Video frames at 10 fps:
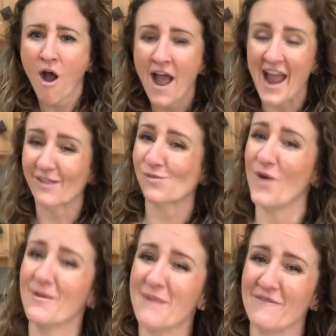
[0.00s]
It's
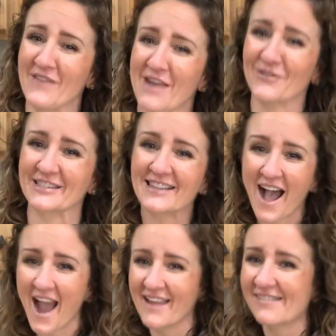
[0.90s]
one of my favorite
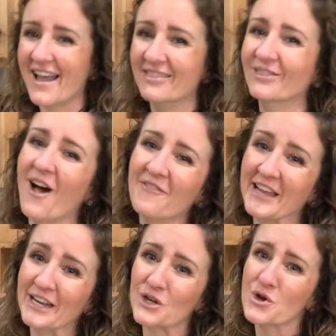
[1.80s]
signs. I love it.